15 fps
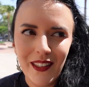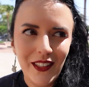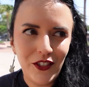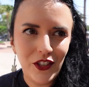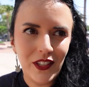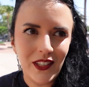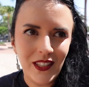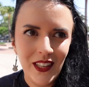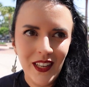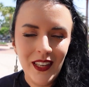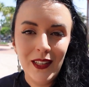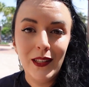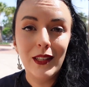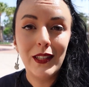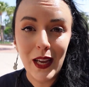It's just
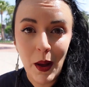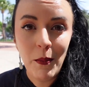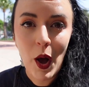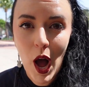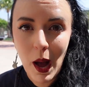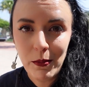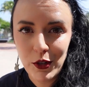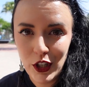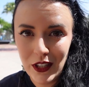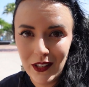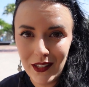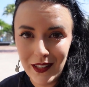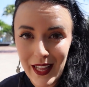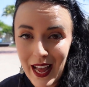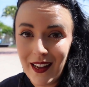some
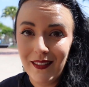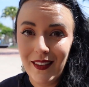options that